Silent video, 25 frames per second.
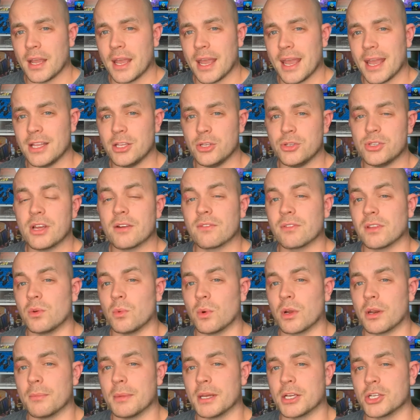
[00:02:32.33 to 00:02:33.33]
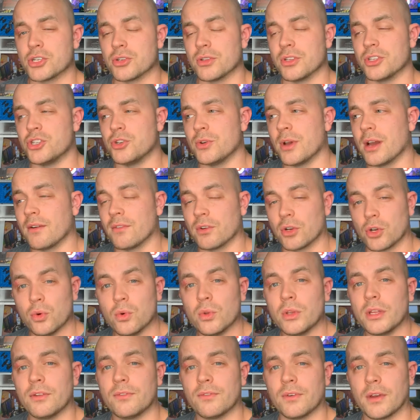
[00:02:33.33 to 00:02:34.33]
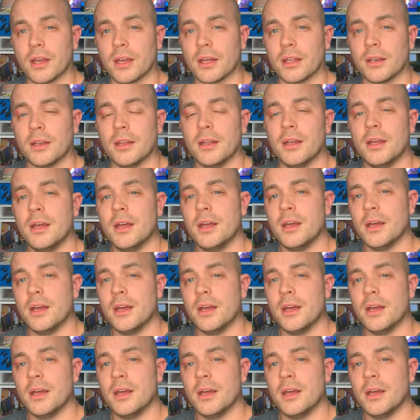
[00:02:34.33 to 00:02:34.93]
and you definitely want to make sure that you have a cooling fan